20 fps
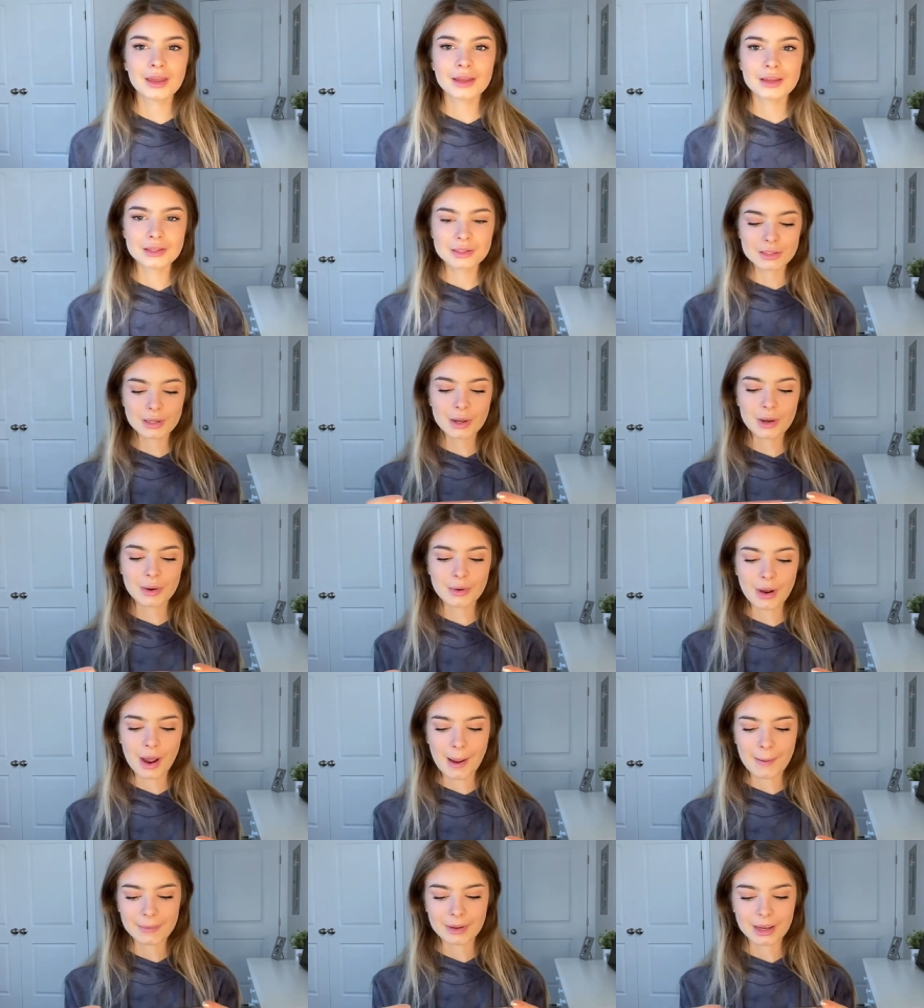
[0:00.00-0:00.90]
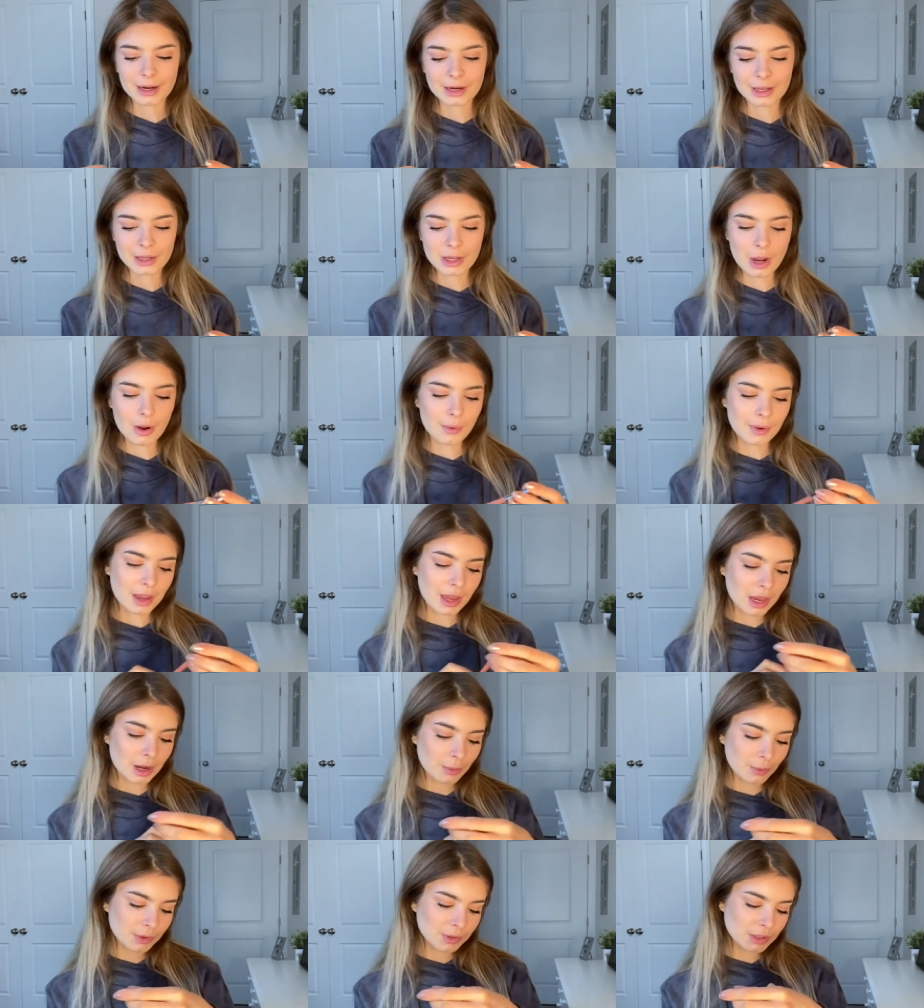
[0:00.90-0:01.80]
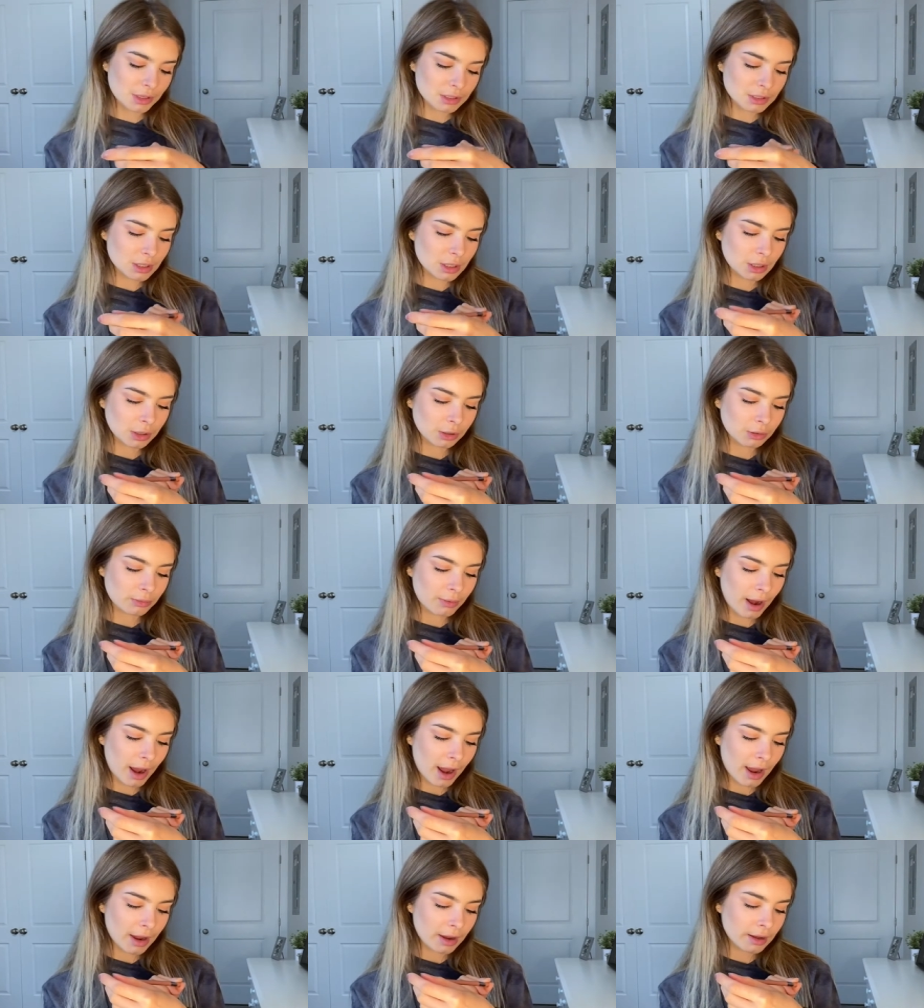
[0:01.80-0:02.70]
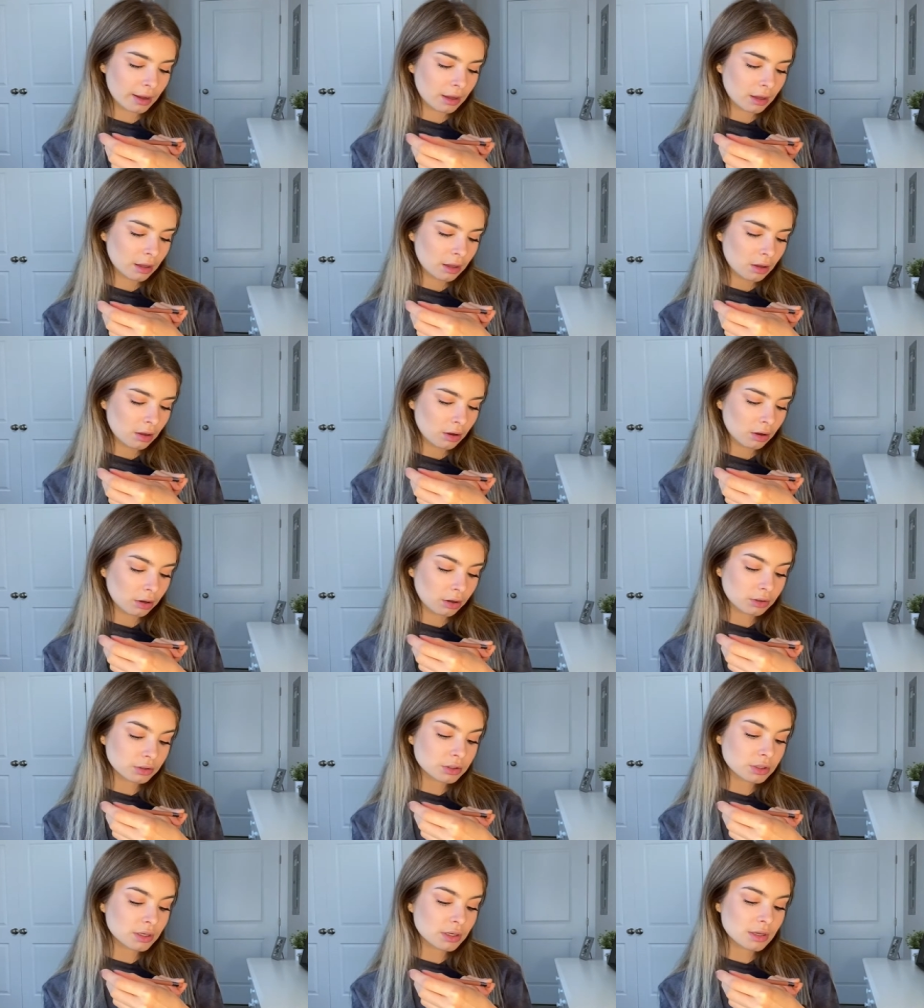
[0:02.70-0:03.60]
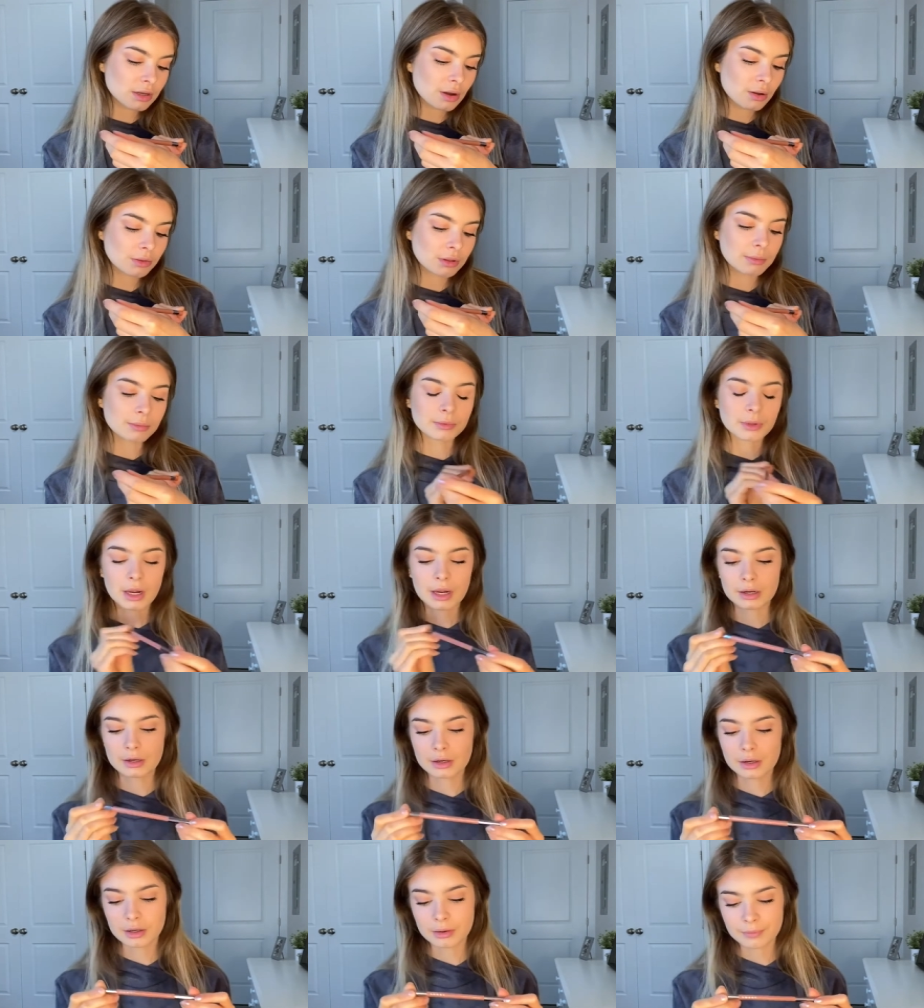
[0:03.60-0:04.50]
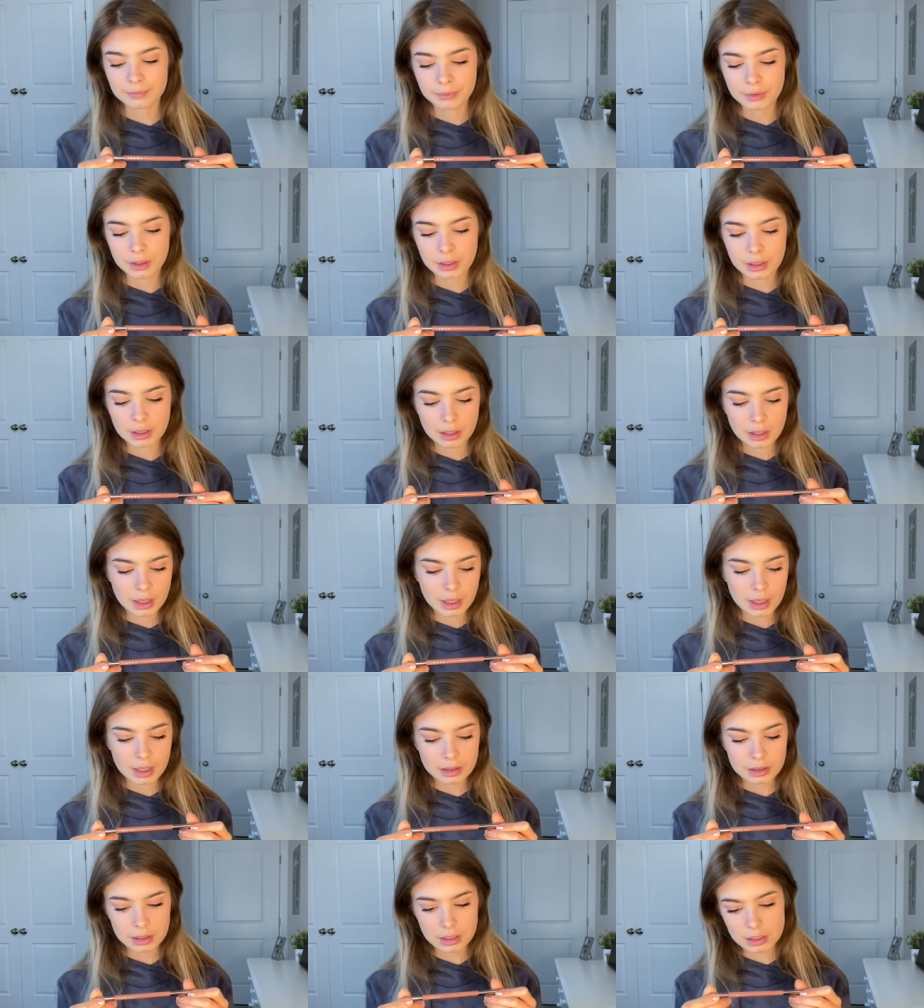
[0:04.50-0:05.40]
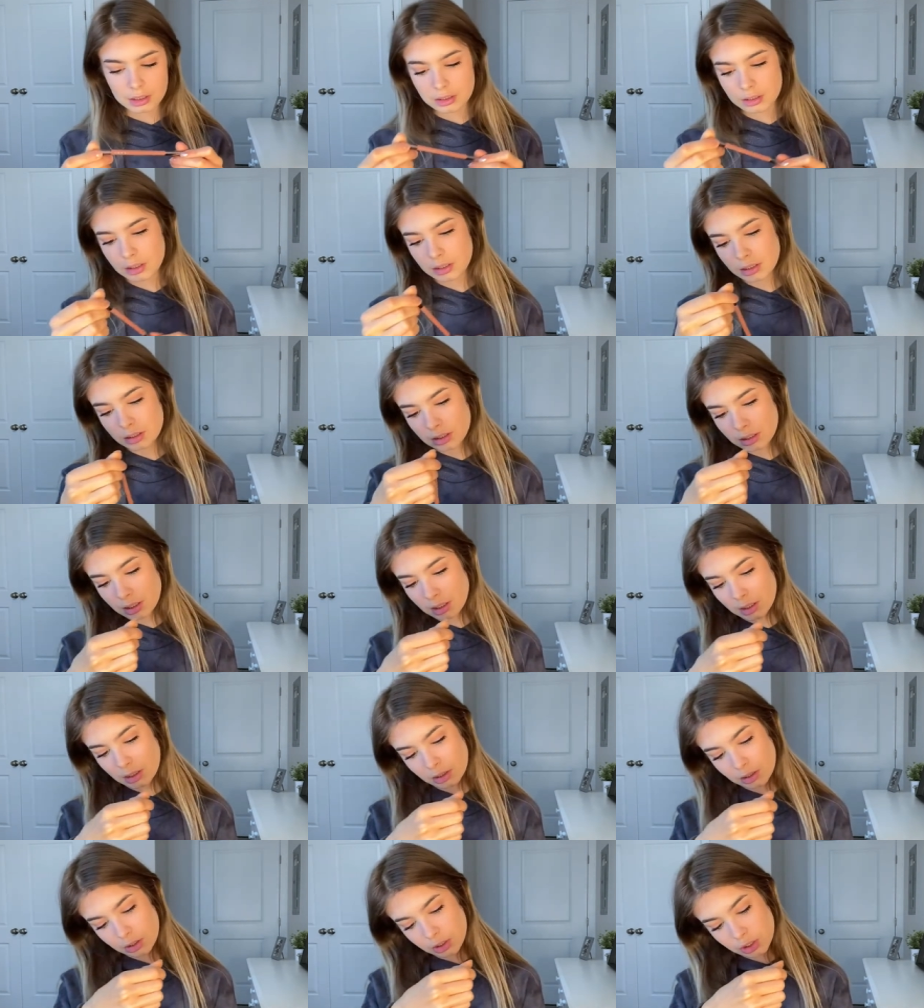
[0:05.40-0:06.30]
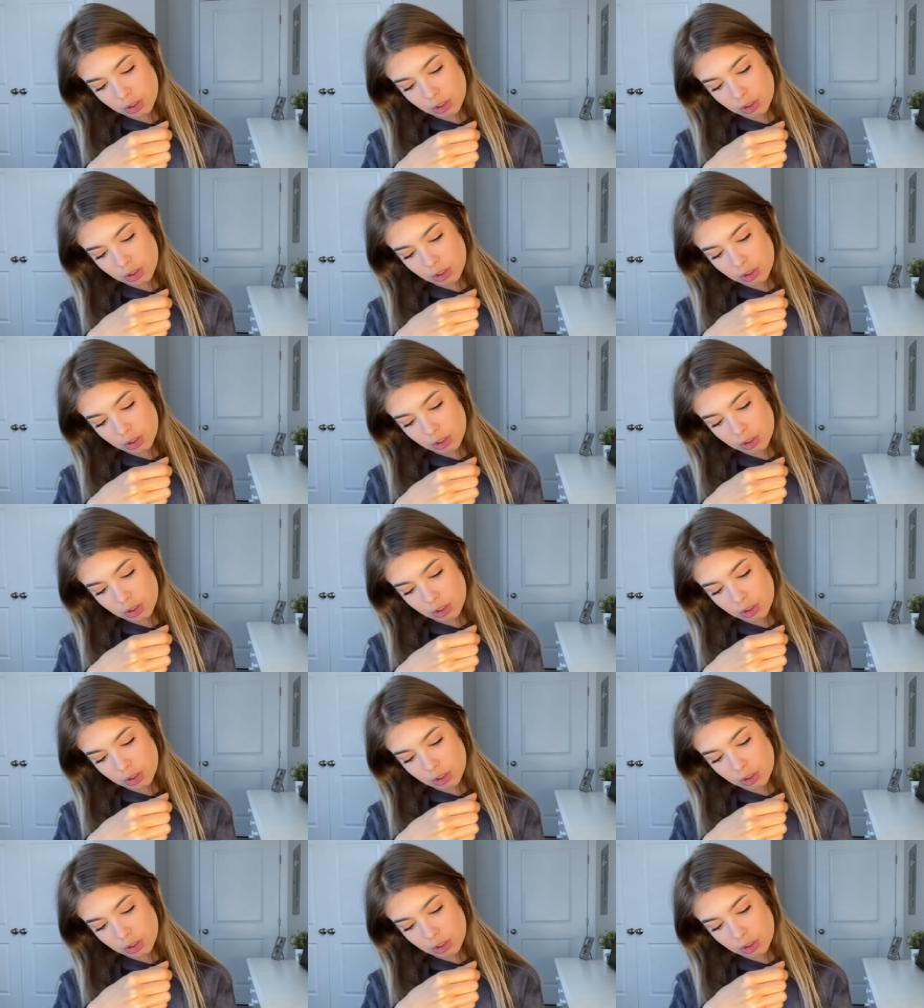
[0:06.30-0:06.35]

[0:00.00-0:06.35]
So I'm gonna go in with this Lorac Alter Ego Lip Liner. And this is in the